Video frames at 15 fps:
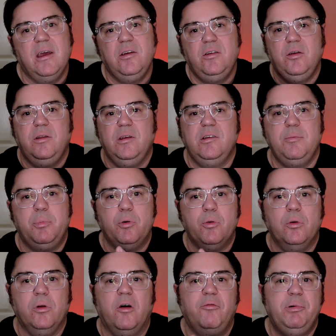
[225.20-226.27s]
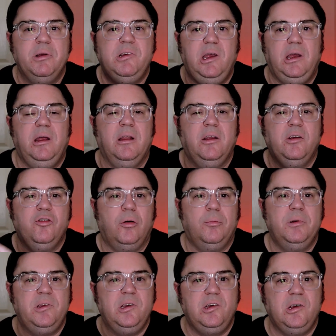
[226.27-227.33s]
to this pool of particular job
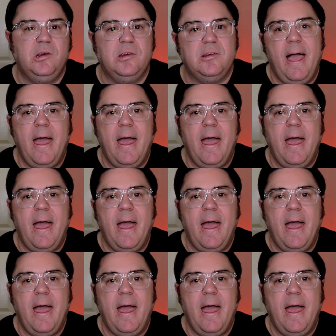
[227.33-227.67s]
positions.